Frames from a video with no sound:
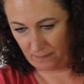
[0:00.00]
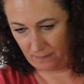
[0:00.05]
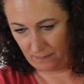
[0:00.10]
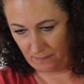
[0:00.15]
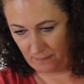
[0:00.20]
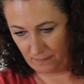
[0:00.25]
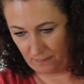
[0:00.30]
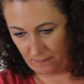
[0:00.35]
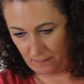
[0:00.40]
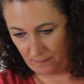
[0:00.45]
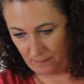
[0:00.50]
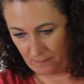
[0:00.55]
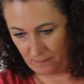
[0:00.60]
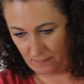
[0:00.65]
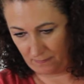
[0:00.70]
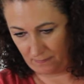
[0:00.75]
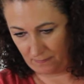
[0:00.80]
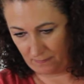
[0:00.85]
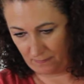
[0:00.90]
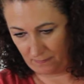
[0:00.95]

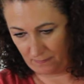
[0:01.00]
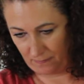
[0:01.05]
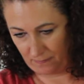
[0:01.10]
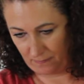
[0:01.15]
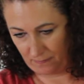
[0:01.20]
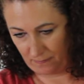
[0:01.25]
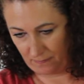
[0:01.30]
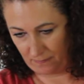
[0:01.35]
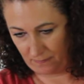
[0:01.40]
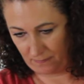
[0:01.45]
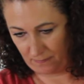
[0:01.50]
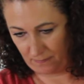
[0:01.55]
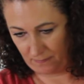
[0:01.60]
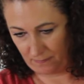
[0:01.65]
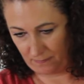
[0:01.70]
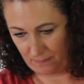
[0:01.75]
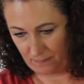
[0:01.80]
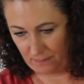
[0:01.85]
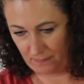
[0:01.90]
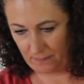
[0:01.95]

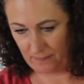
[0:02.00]
Nobody speaks.